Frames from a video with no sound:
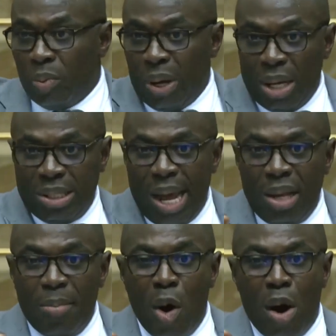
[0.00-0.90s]
We can
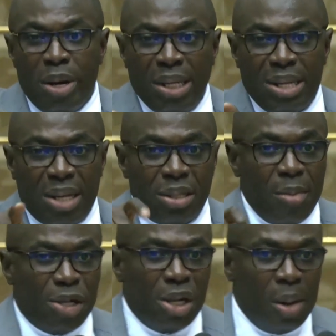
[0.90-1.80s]
tell you more. There's not
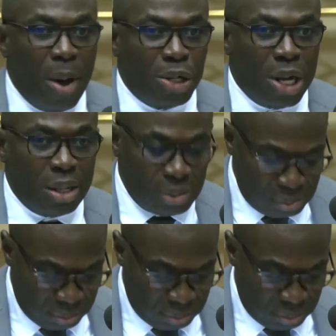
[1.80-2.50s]
so much in the budget.